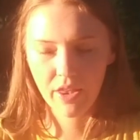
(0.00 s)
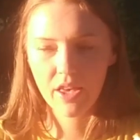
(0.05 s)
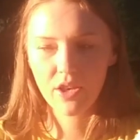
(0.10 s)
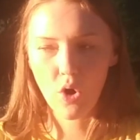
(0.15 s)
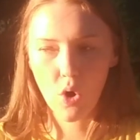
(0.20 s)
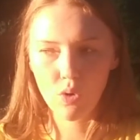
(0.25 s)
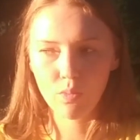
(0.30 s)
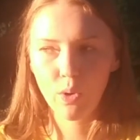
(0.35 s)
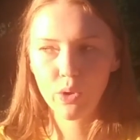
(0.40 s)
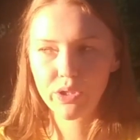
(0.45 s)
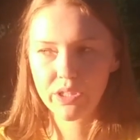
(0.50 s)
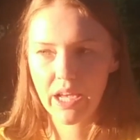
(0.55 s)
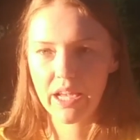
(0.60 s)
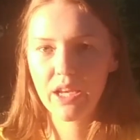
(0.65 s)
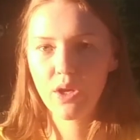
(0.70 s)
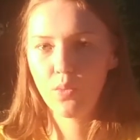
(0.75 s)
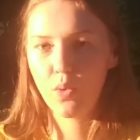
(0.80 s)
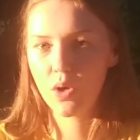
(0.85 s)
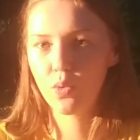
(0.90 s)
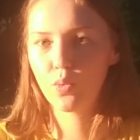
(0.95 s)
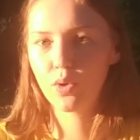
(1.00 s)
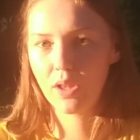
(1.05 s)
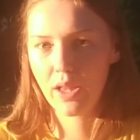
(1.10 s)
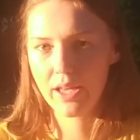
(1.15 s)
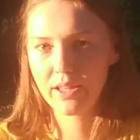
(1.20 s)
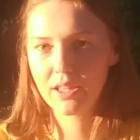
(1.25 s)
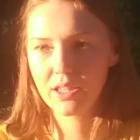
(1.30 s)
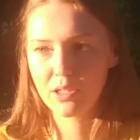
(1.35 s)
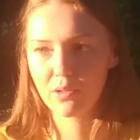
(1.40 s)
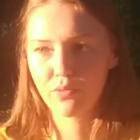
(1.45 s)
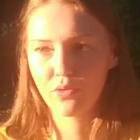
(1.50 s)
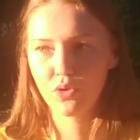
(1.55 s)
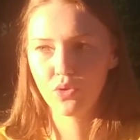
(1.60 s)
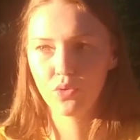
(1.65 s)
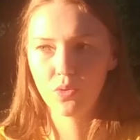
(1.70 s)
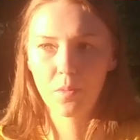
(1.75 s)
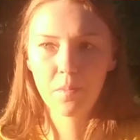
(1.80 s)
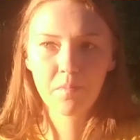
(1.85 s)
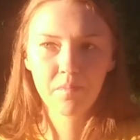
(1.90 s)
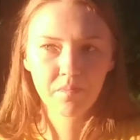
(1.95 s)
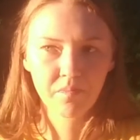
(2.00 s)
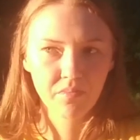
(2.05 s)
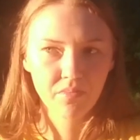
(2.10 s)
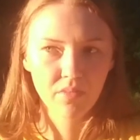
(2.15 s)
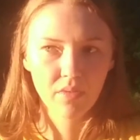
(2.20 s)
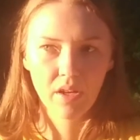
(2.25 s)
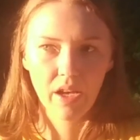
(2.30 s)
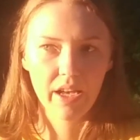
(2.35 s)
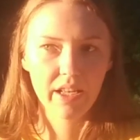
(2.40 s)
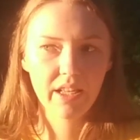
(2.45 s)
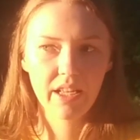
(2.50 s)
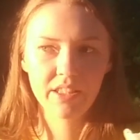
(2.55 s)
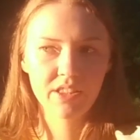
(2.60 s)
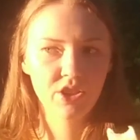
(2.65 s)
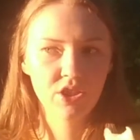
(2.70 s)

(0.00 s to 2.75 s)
almost anyone would like this fruit. It's